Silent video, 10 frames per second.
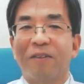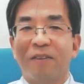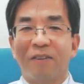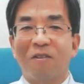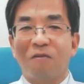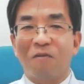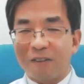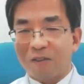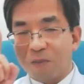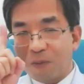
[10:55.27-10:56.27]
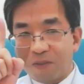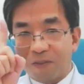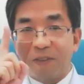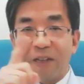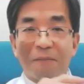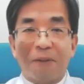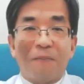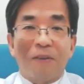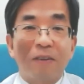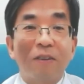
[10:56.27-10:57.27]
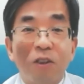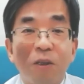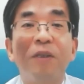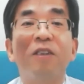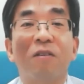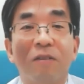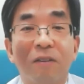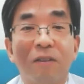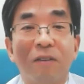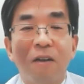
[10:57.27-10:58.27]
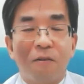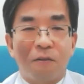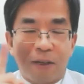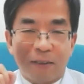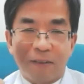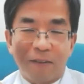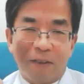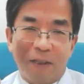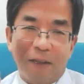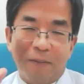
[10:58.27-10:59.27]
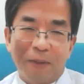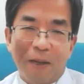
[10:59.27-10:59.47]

So first of all, we have 3 missions. First, we